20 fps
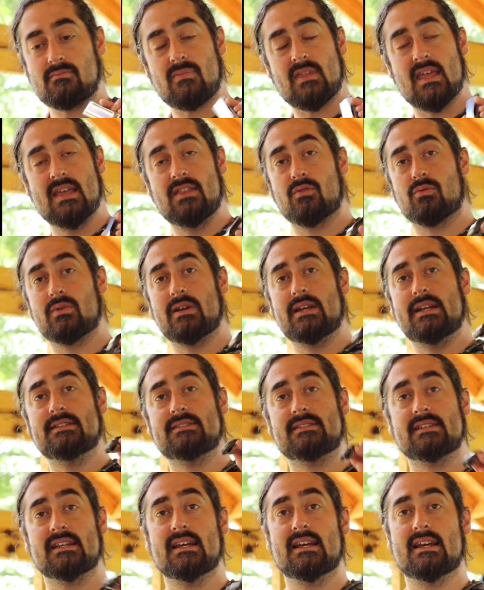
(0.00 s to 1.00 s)
and the
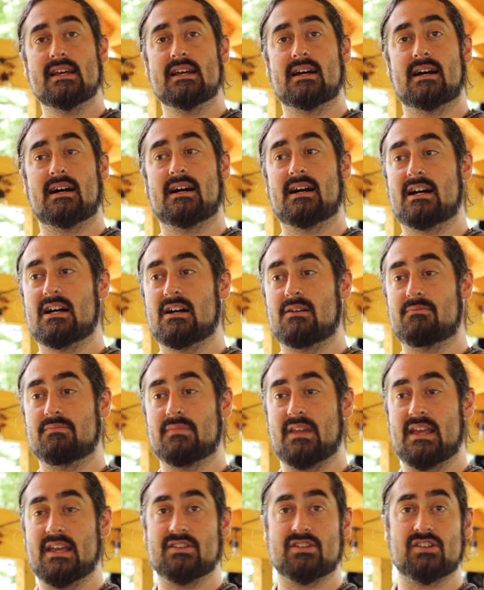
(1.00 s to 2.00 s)
reeds,
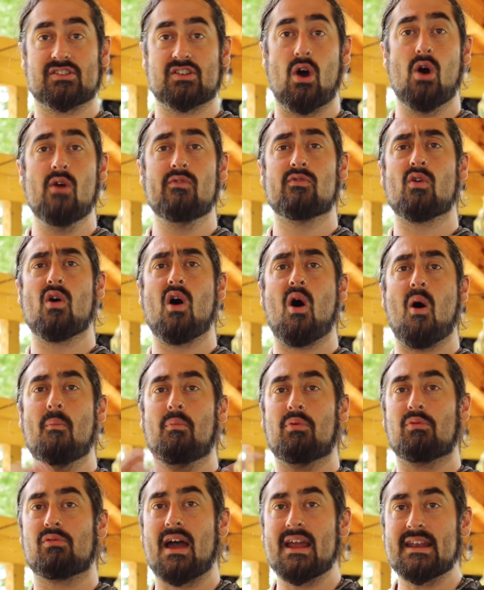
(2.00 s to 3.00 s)
and just the overall
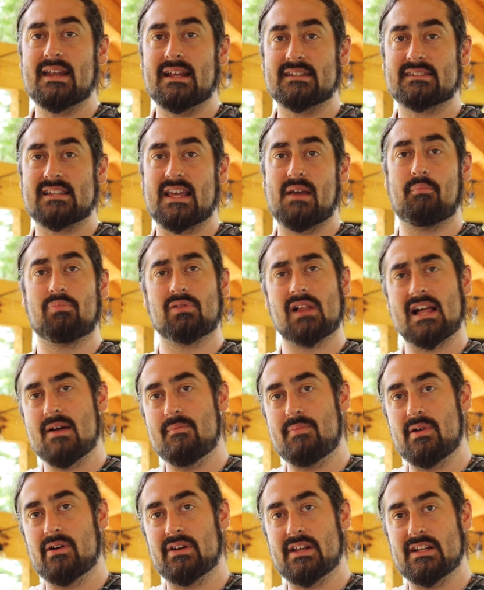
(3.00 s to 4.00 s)
brightness and
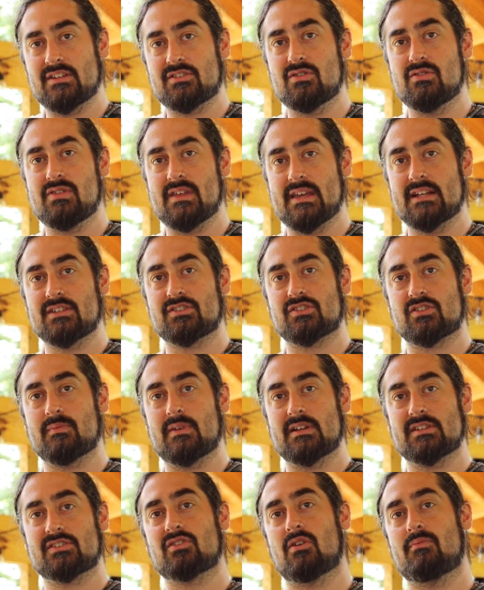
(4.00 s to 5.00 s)
playability to the
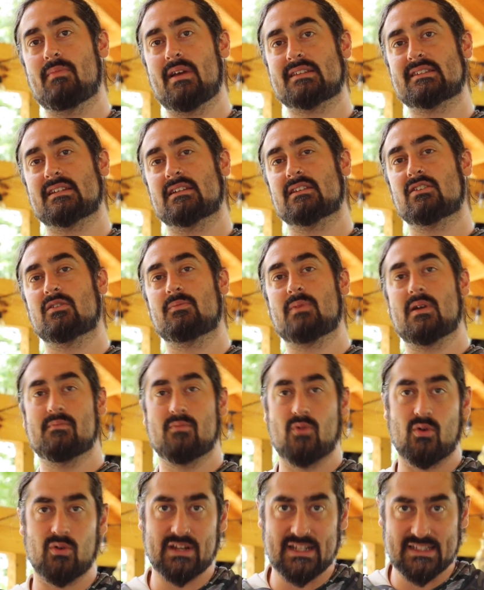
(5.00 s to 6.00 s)
instrument, so it makes it a little bit
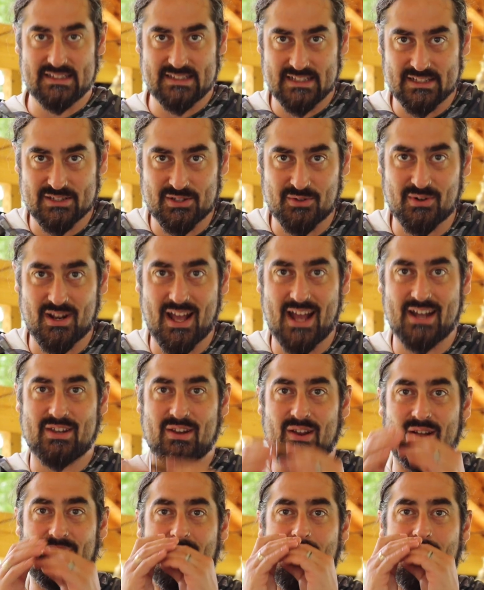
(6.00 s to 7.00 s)
more easy to do what I do.